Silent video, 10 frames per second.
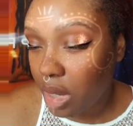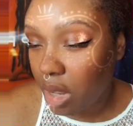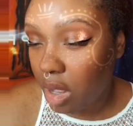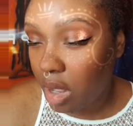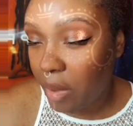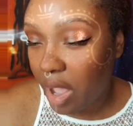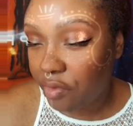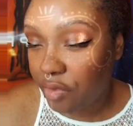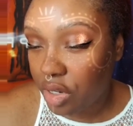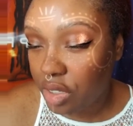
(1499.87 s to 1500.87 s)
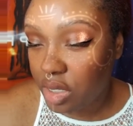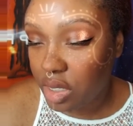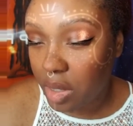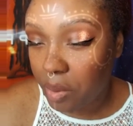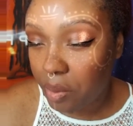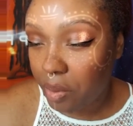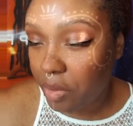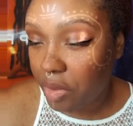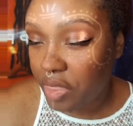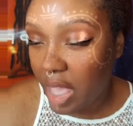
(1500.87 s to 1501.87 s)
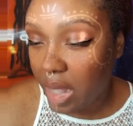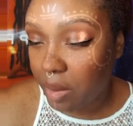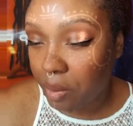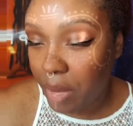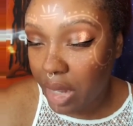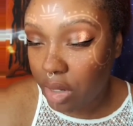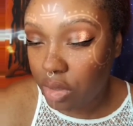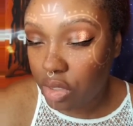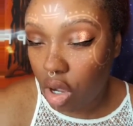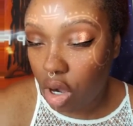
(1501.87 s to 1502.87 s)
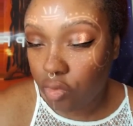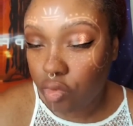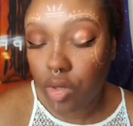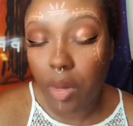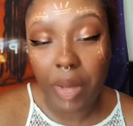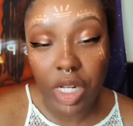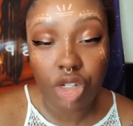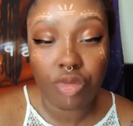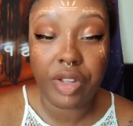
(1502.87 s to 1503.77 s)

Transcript: averse that males are rudimentary